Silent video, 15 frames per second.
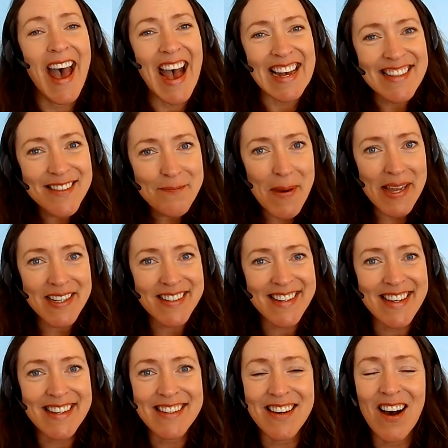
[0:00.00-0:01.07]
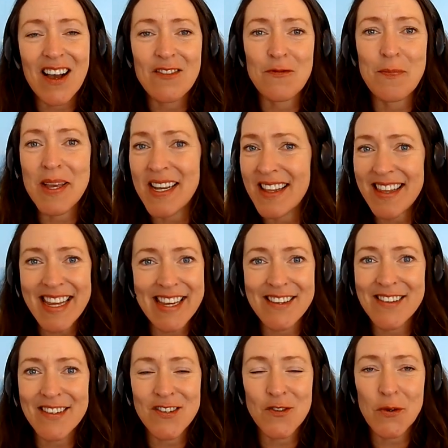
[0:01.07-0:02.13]
As mentioned, I've been in the
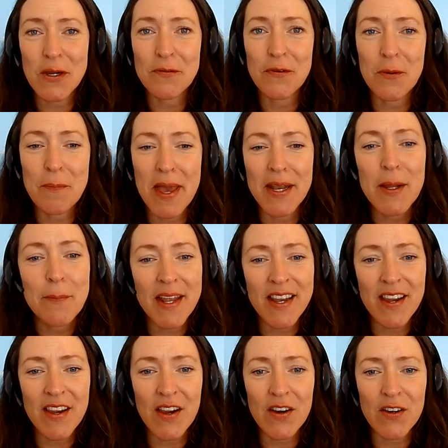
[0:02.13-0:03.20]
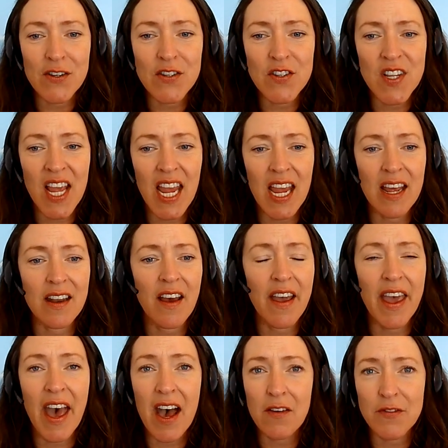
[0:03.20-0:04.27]
industry for many, many years, and I
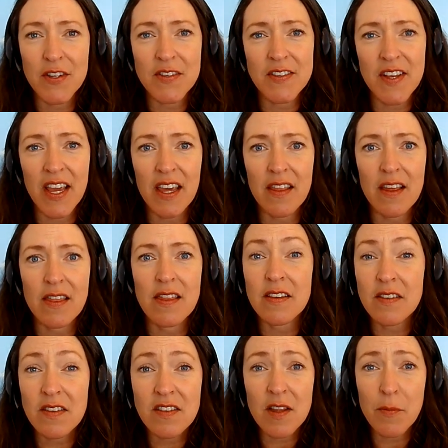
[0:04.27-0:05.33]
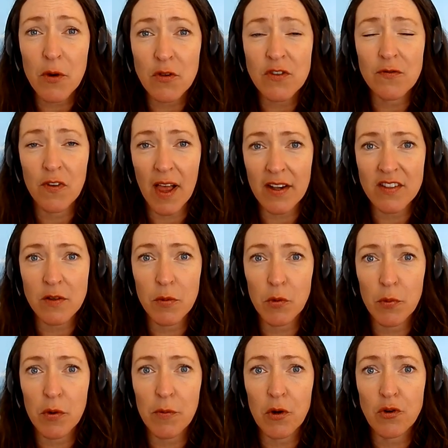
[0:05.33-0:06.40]
have to say that this is the most flexible
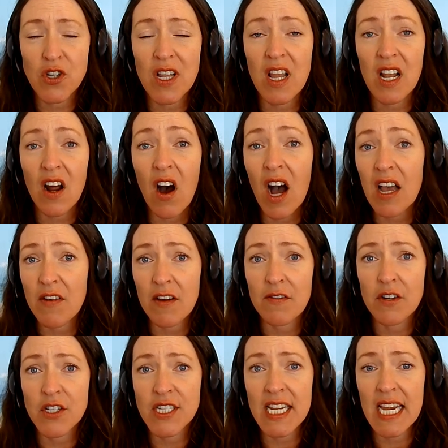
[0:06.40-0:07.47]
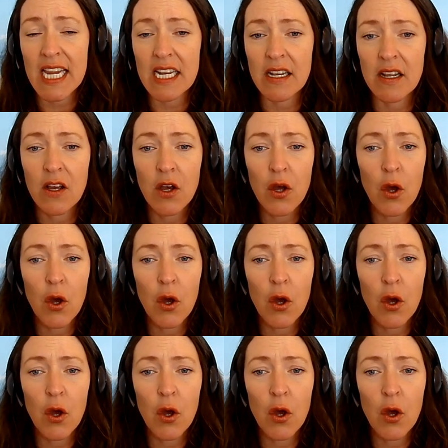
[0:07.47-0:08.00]
promotion that I've ever seen.